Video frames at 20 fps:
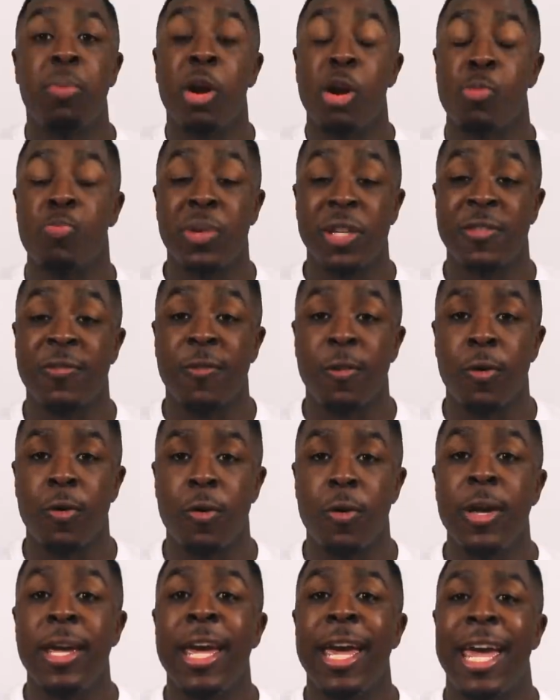
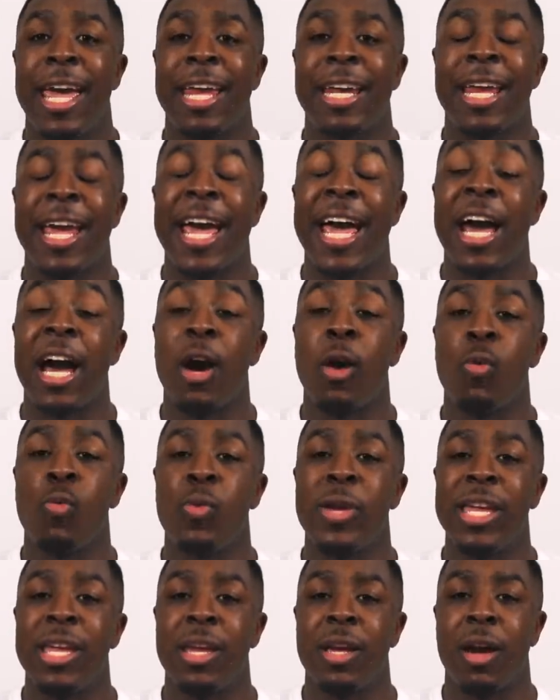purposeful in how
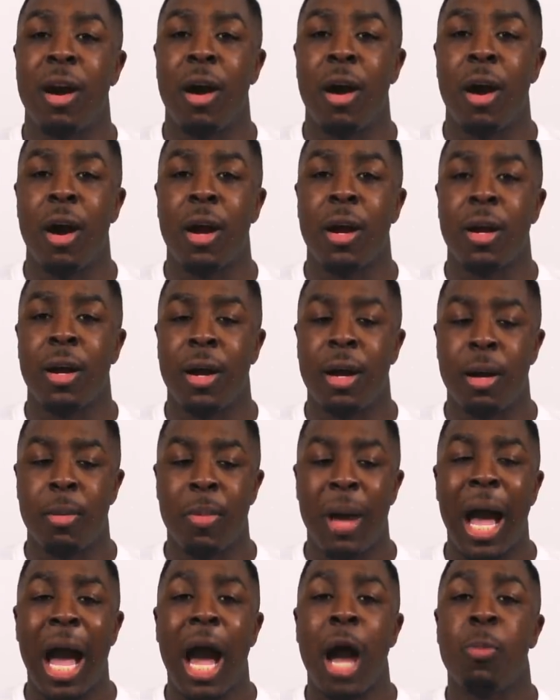we are
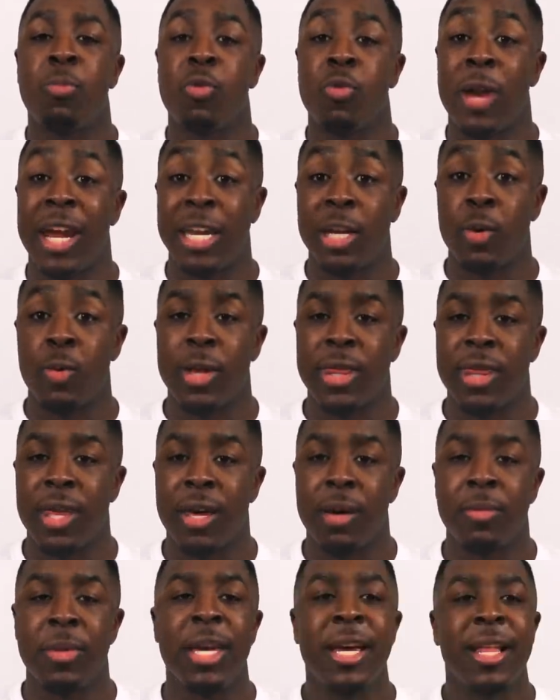um, operating with
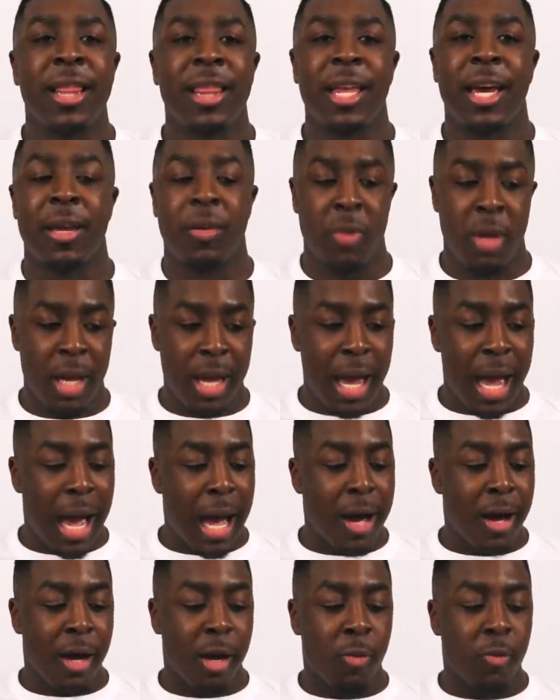them. Like
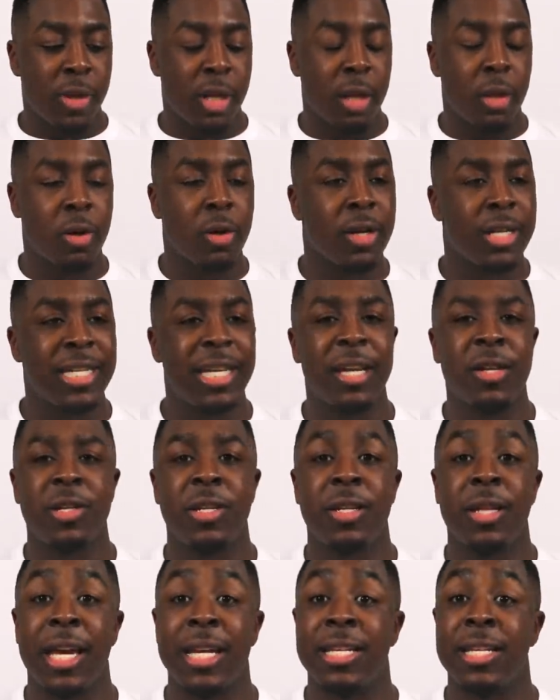um, when the Lord tells
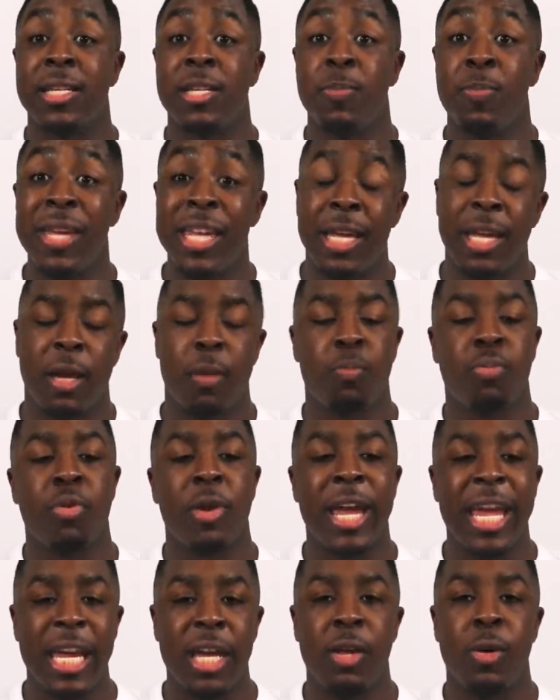you like to speak and
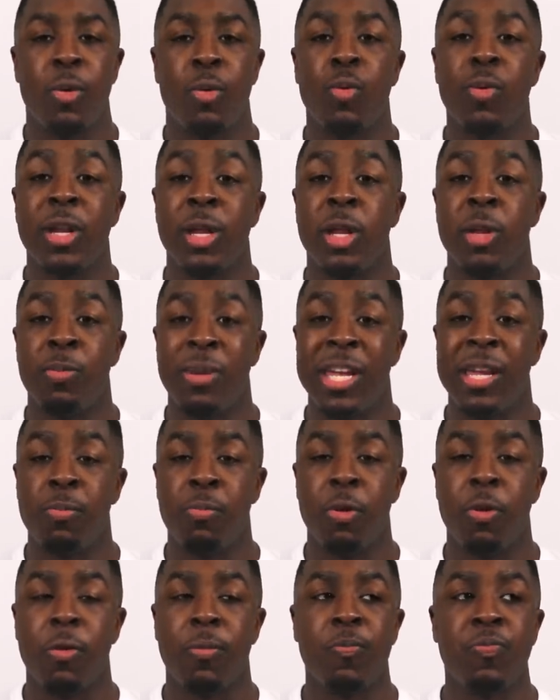pray with
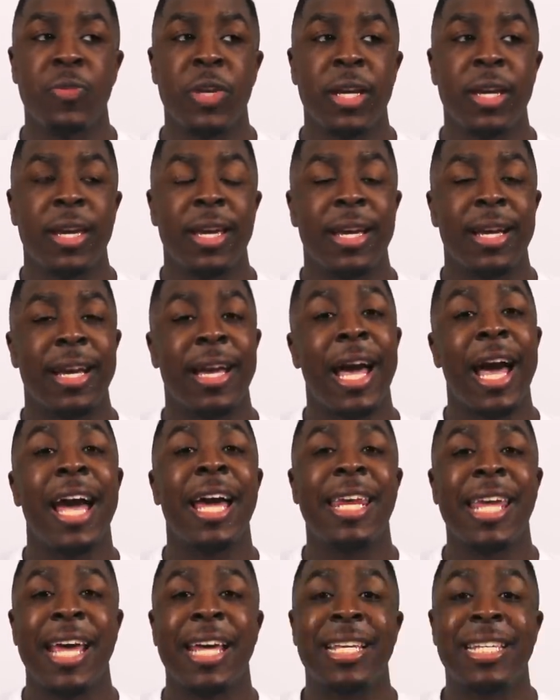people,
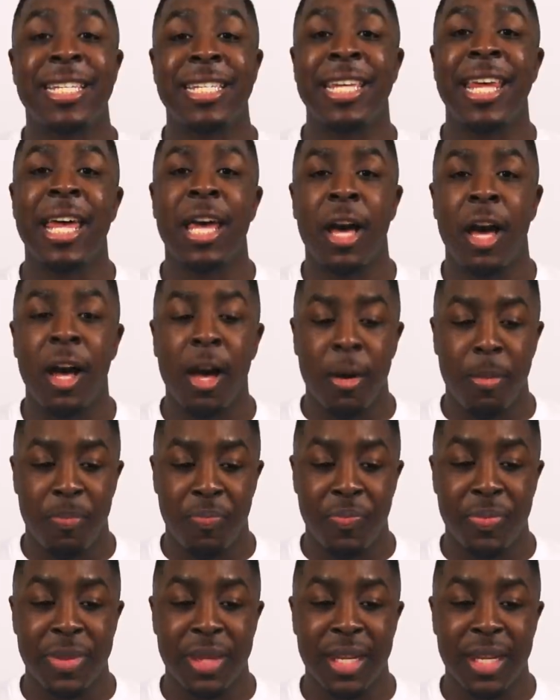God has set up